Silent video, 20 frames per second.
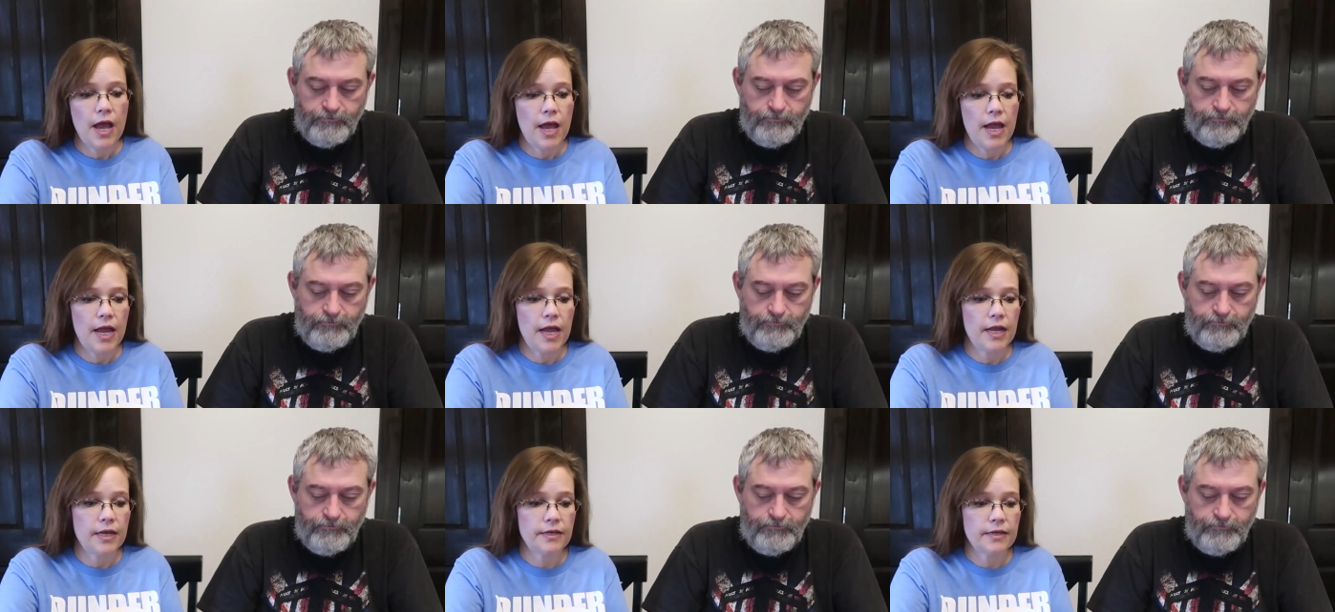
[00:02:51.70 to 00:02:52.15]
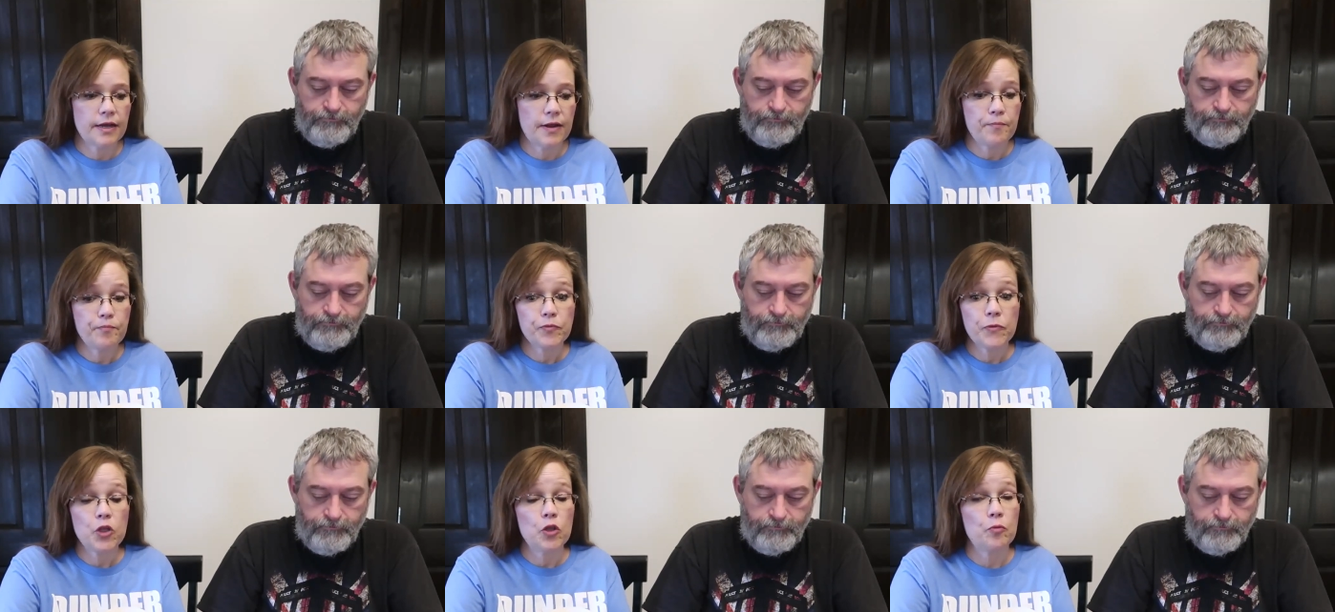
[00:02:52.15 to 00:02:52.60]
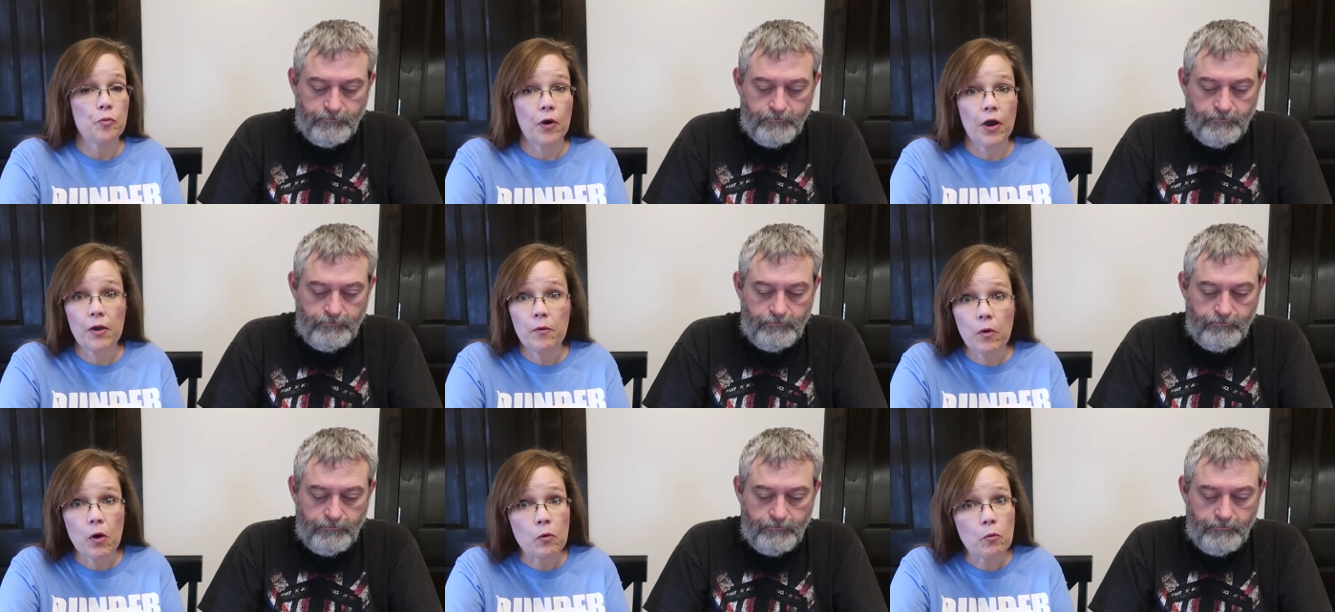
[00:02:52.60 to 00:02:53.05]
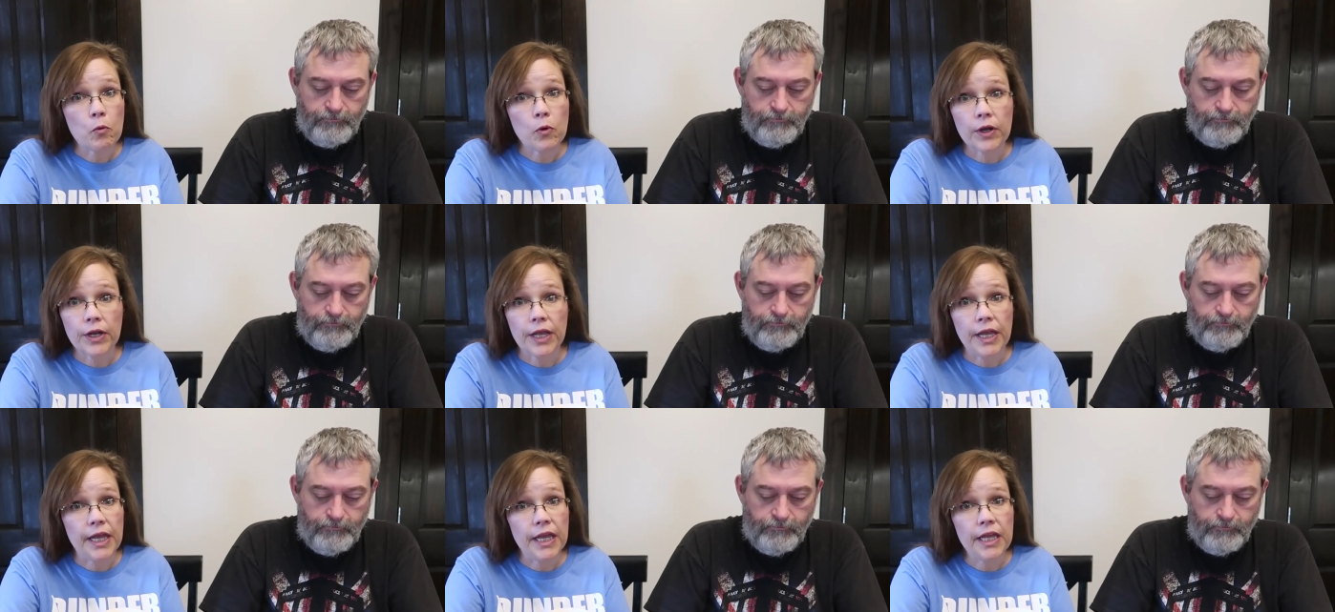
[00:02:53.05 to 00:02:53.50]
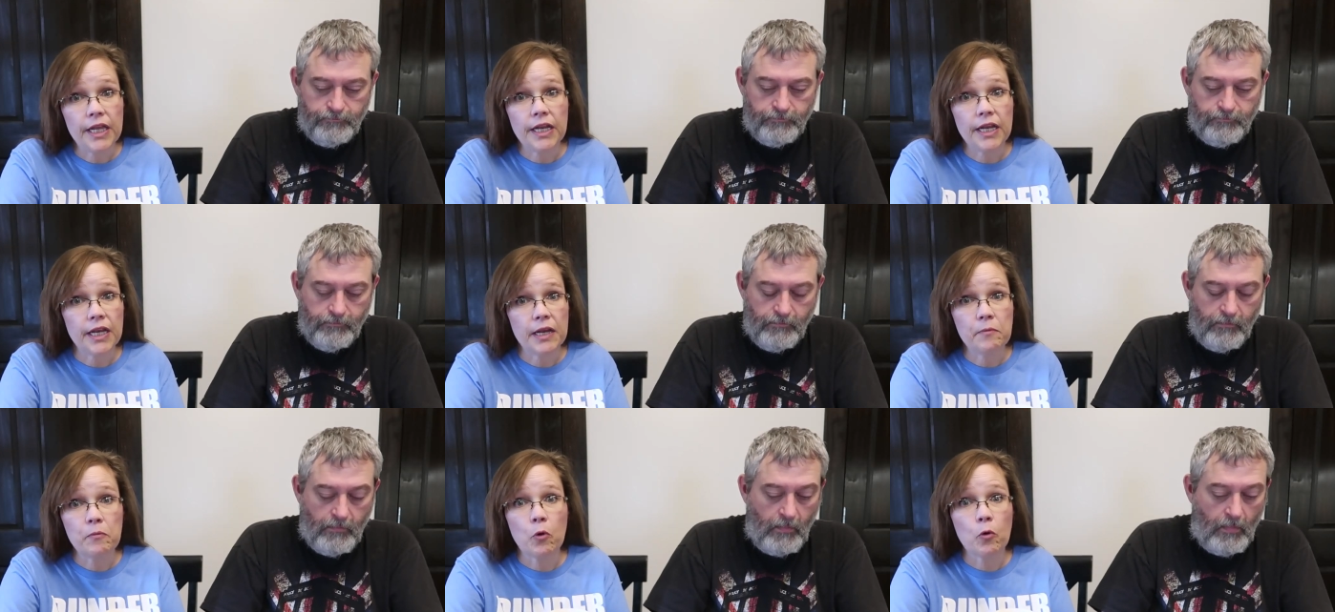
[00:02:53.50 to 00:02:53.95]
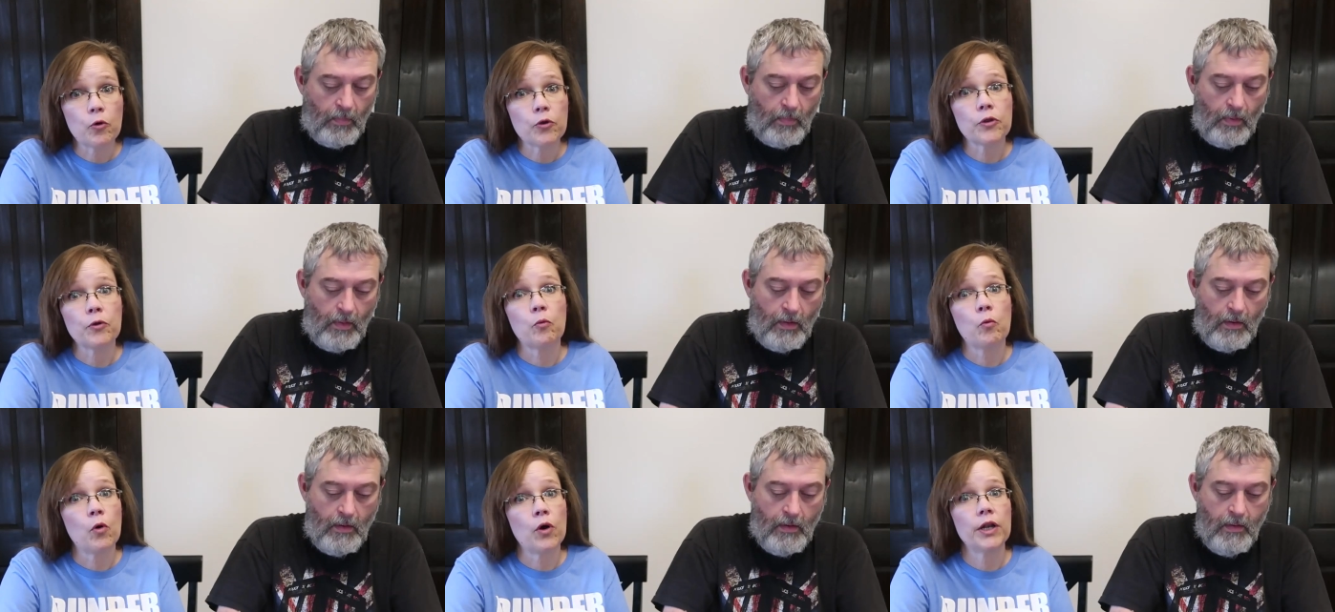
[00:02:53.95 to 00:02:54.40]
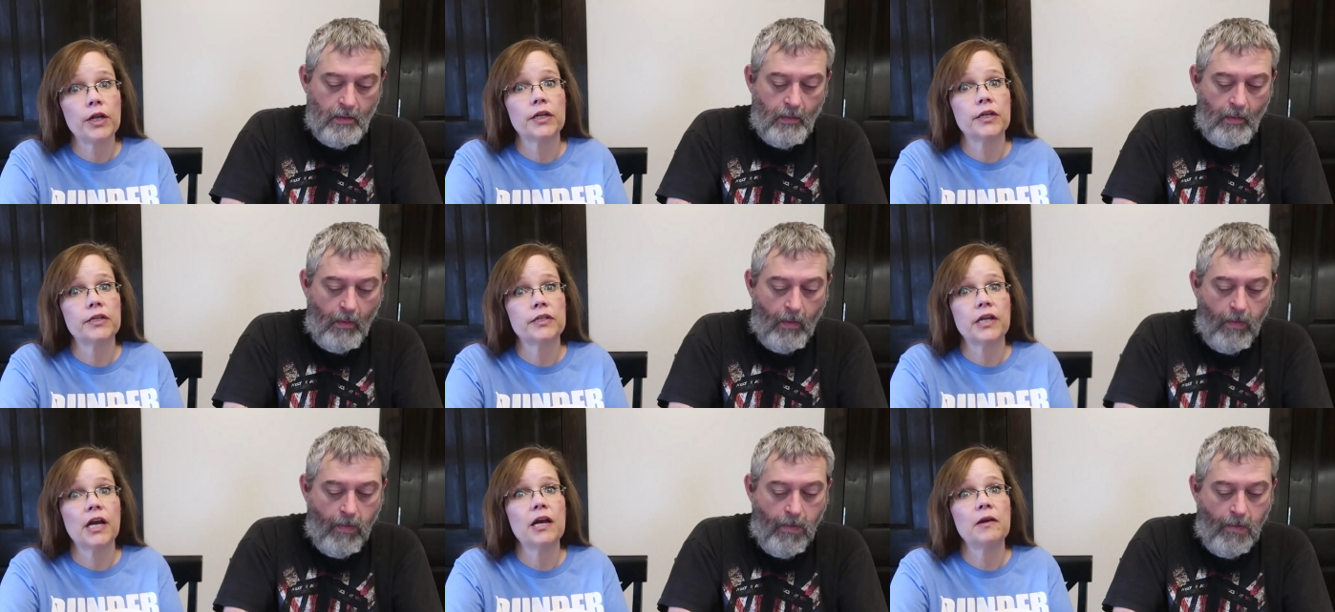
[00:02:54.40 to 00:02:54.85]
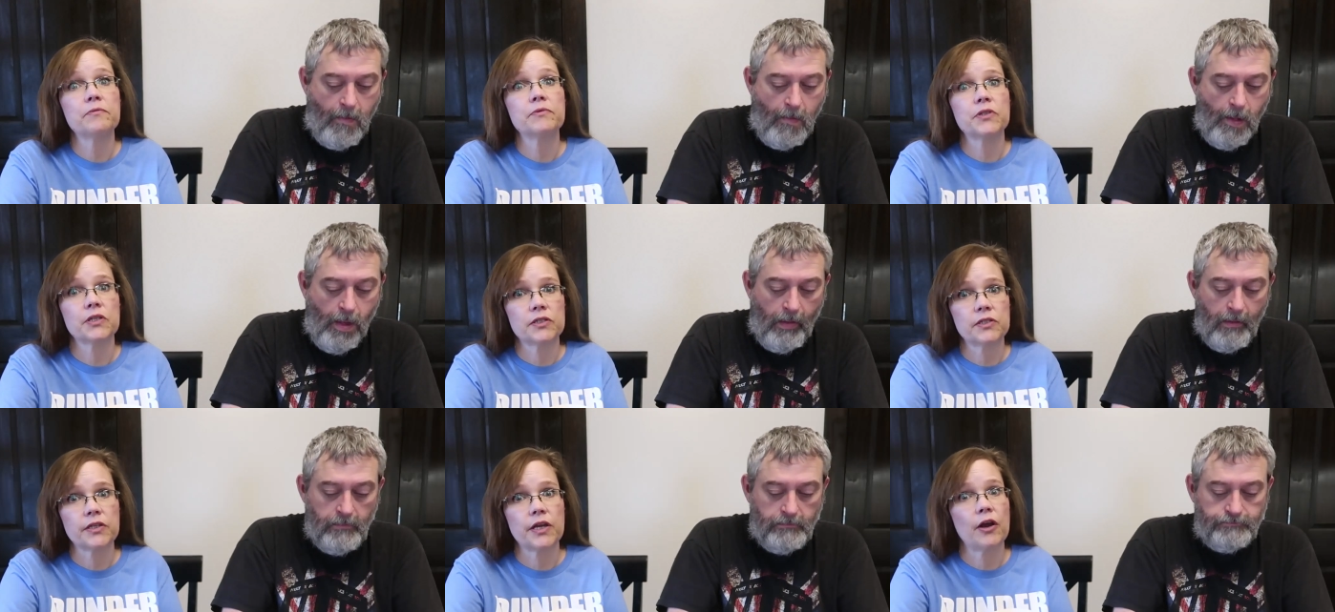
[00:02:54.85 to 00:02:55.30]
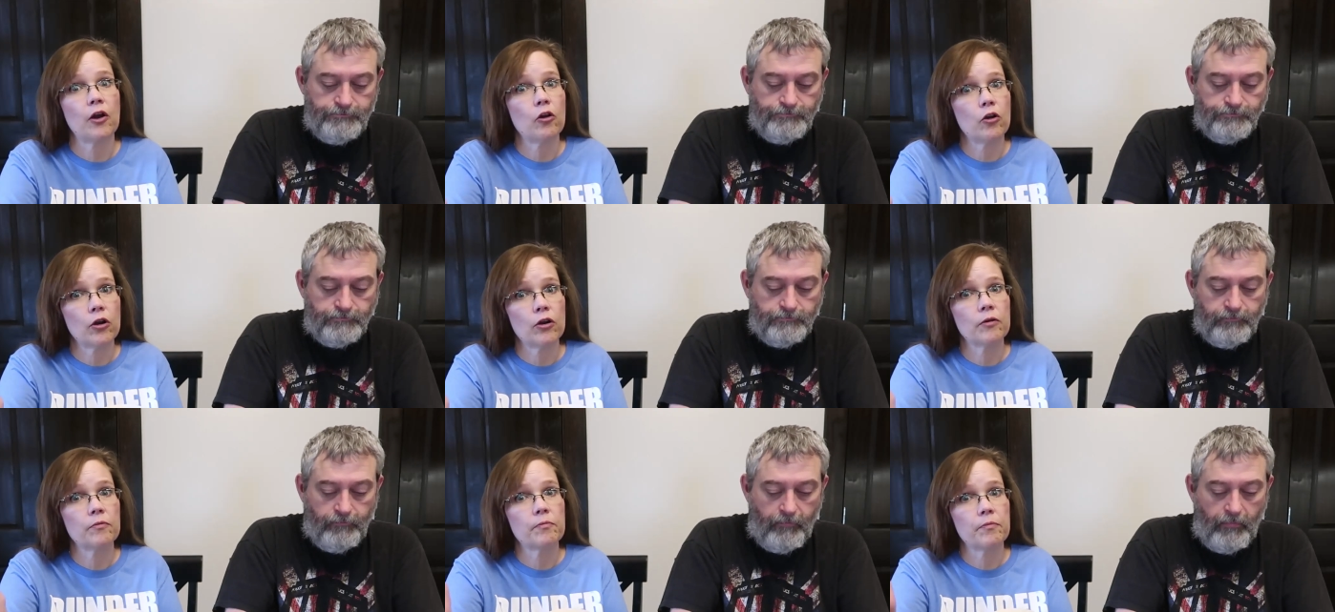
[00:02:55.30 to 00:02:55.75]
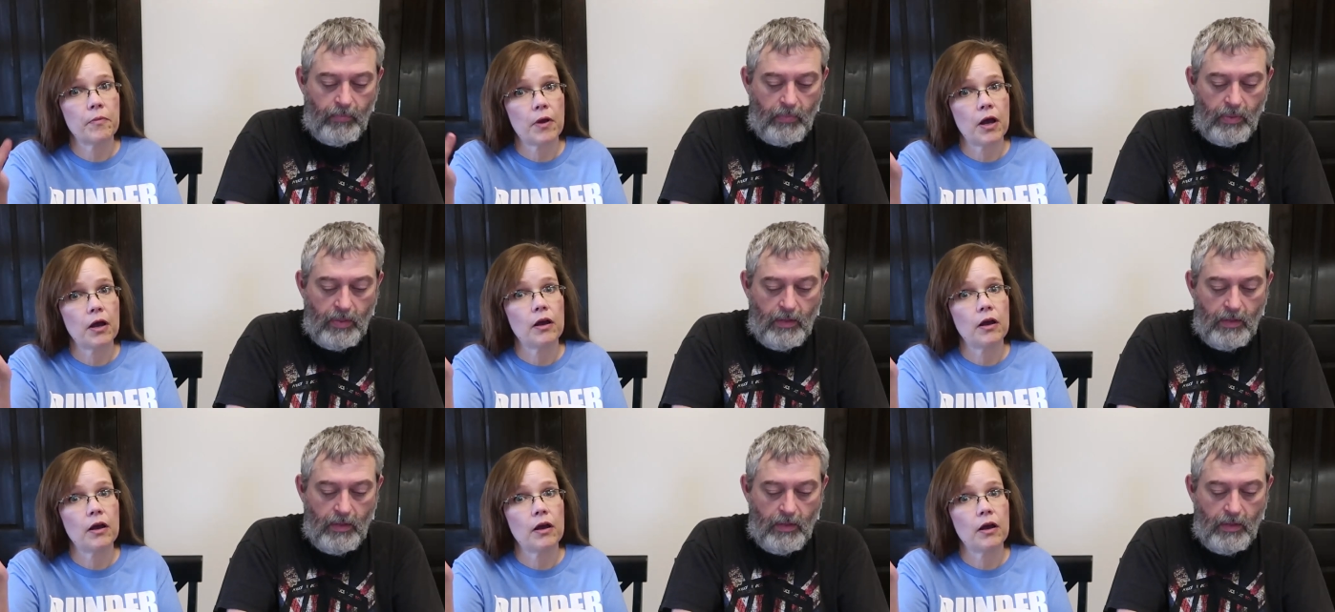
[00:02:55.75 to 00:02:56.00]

Speaker 1: And you probably won't want to eat any more than one at a time since they are